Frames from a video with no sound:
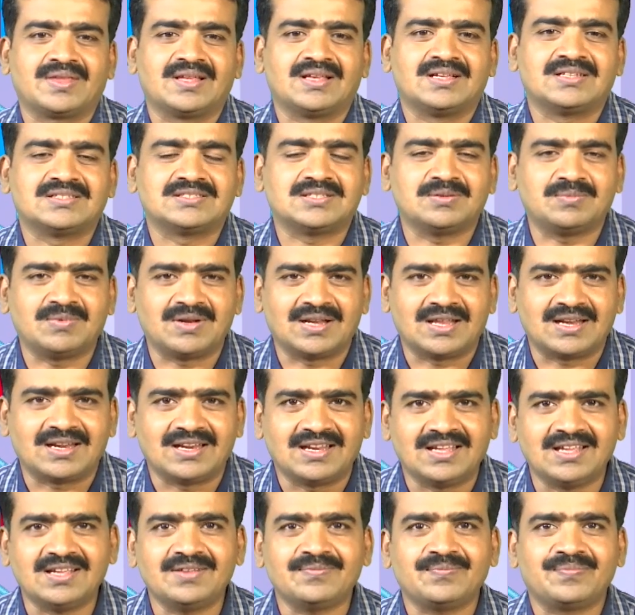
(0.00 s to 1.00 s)

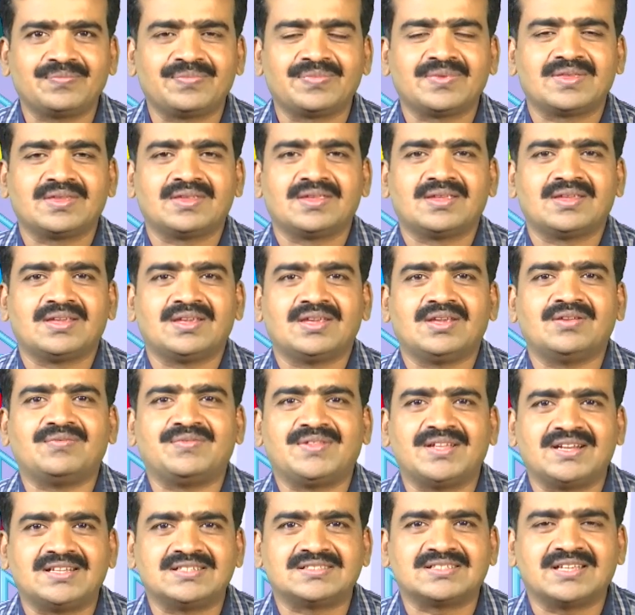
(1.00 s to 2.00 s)
Similarly, if there
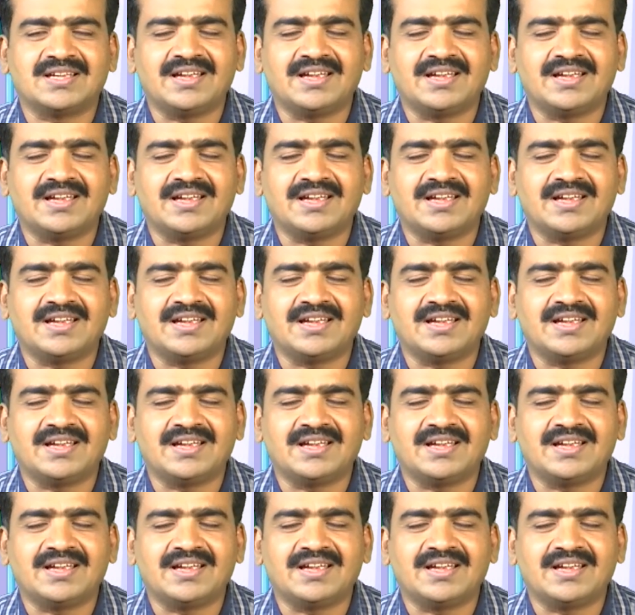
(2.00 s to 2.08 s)
is a